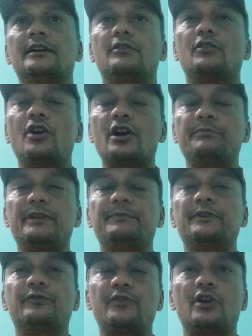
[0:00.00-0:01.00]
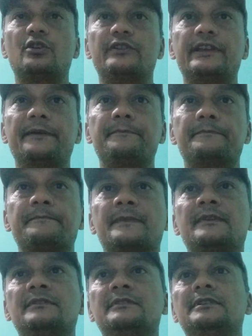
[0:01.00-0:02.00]
all people follow them.
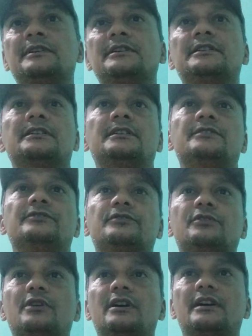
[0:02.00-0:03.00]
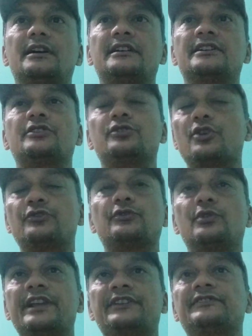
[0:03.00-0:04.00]
So under those
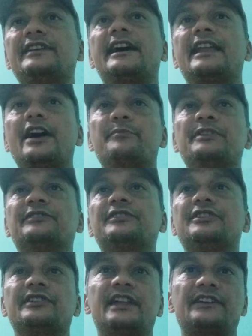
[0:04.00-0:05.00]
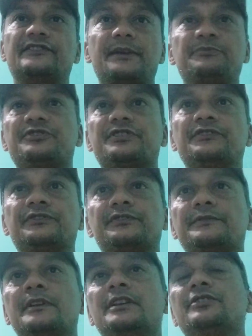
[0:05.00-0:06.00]
rulings there have been certain
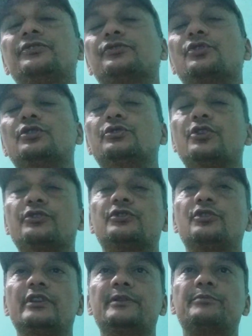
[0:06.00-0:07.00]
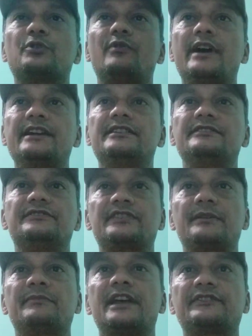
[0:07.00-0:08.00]
exceptions. So those rulings provide
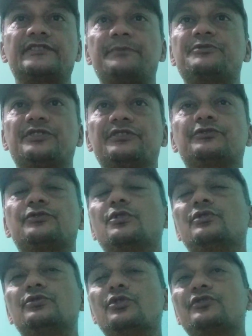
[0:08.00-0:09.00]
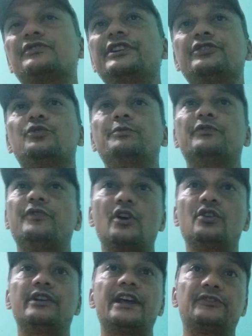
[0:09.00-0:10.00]
some exceptions. So those need to be
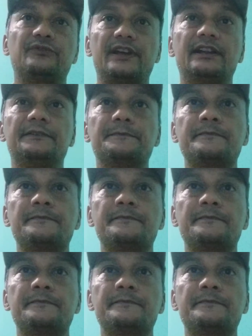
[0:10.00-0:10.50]
followed as well.